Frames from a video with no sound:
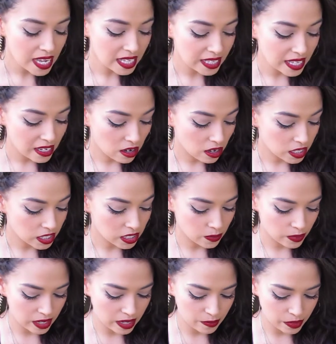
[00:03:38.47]
Then also
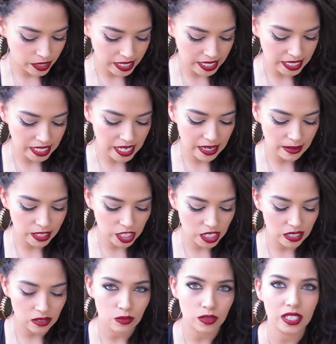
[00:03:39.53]
what I'm wearing today, which I
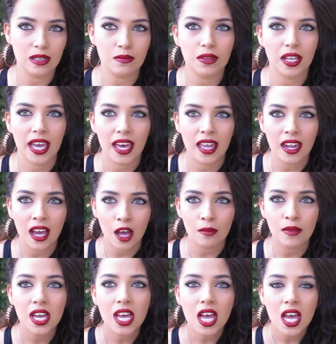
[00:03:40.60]
didn't really plan,
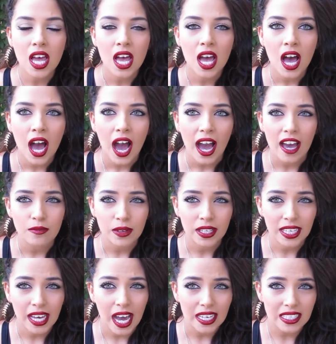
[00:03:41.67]
I've been
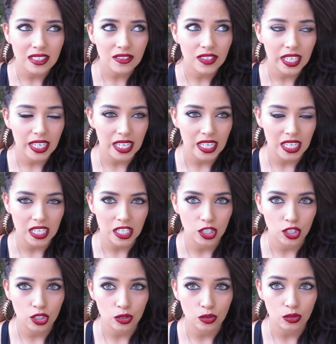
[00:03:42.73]
kind of getting
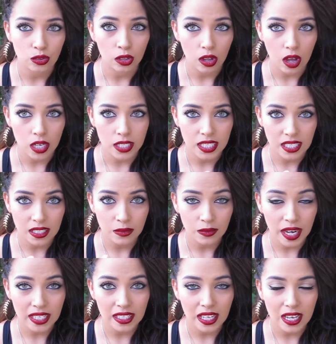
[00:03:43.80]
into glossy
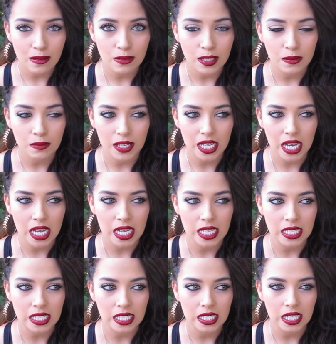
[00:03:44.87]
red lips
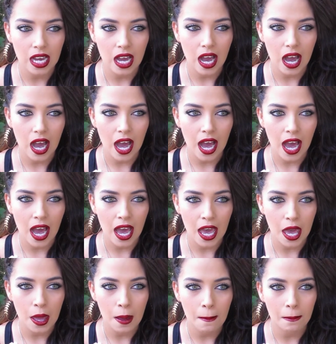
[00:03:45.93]
because
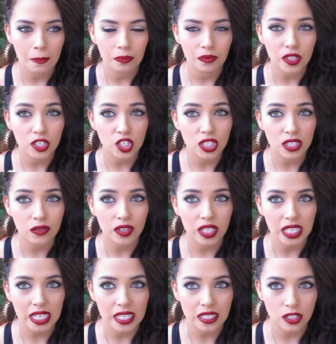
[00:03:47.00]
I'm usually
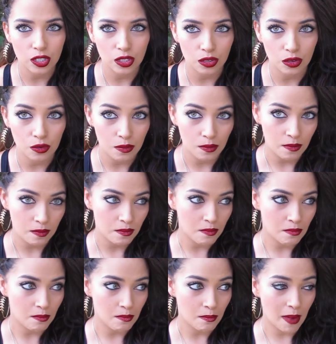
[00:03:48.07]
really into
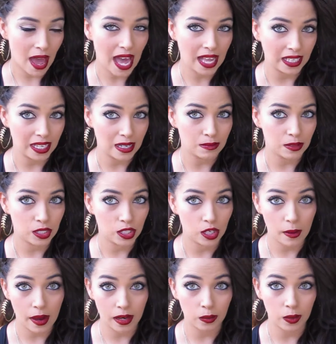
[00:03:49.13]
matte lips, no
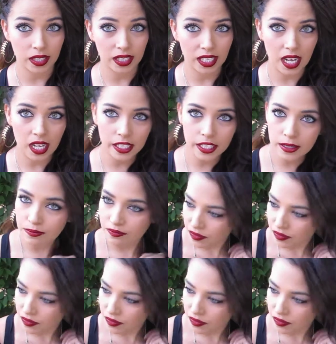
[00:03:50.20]
matter what the color.